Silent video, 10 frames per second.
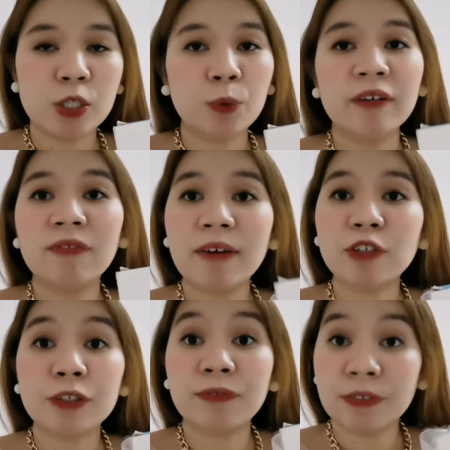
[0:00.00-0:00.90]
It's only five
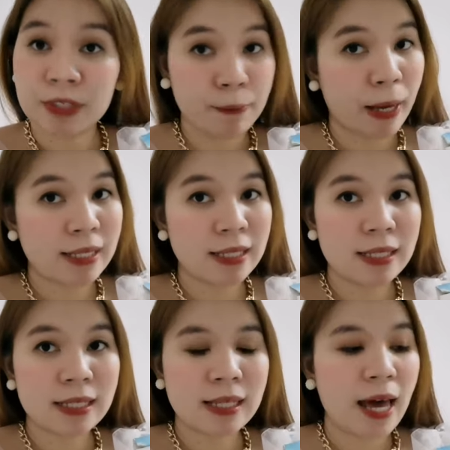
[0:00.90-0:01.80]
hundred fifty
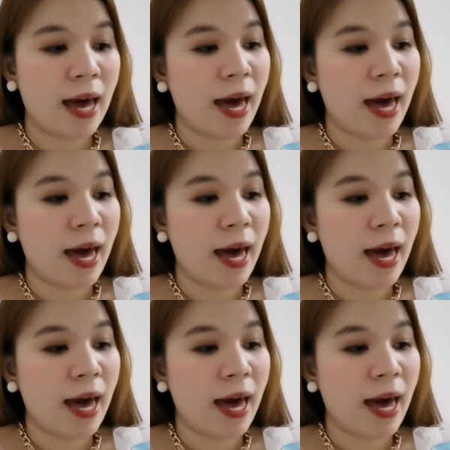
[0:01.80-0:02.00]
pesos